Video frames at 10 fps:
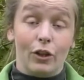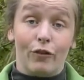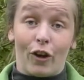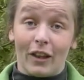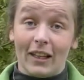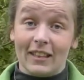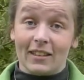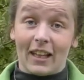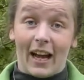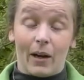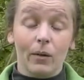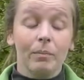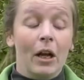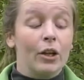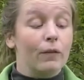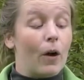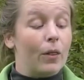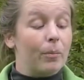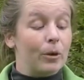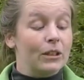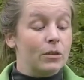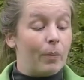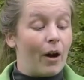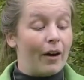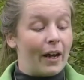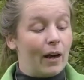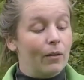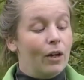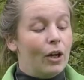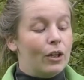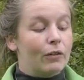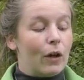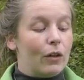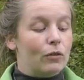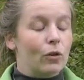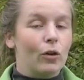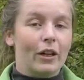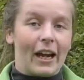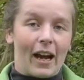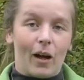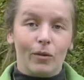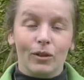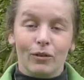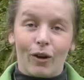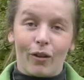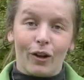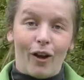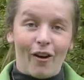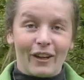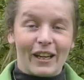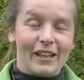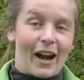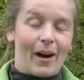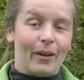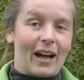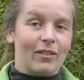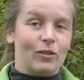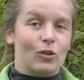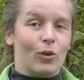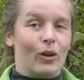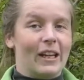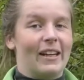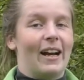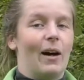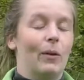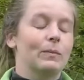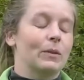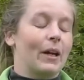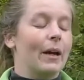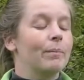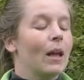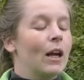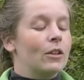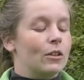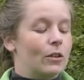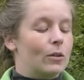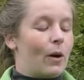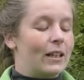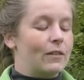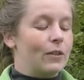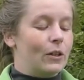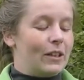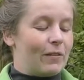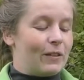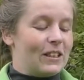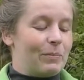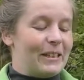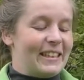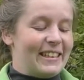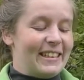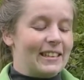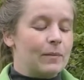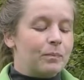You've got the little owl, you've got the British barn owl, you've got the tawny owl, you've got the long-eared owl and the short-eared owl. Okay, so there's quite a few different species.